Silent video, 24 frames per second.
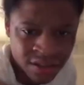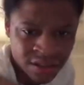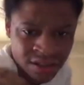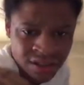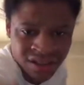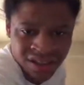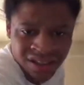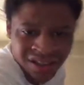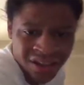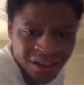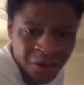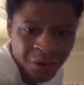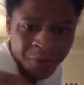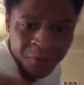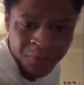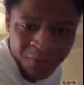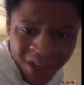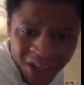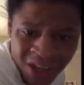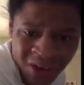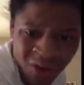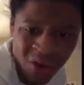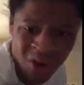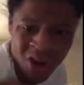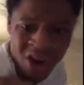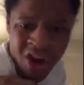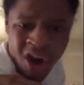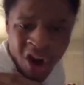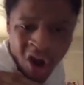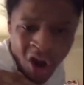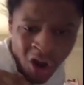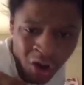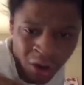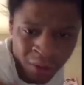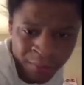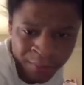I mean, on her
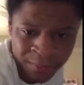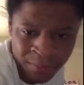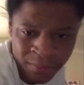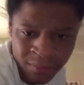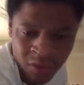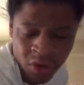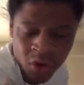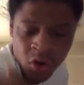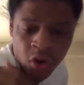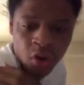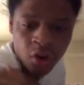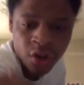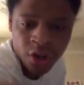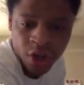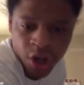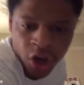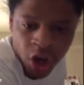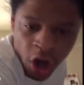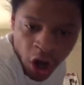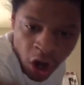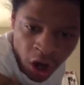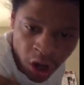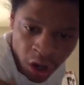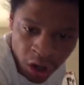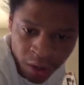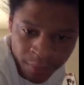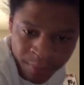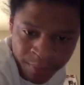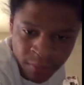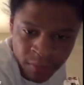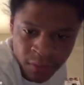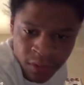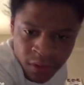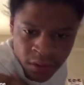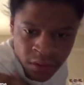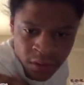arm, on her arm,
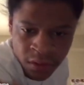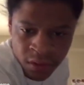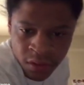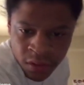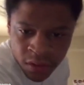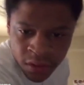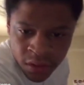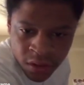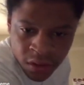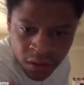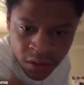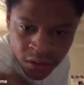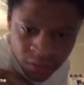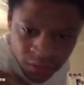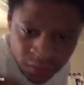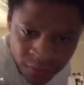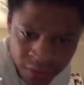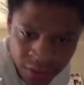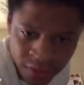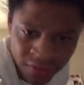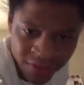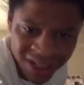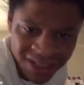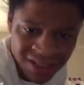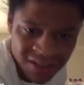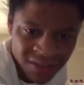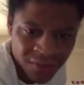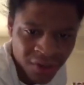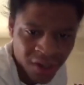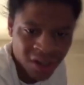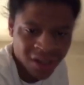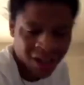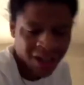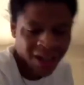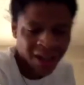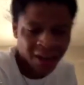for the rest of her
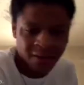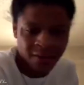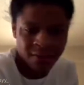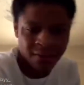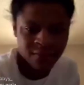life.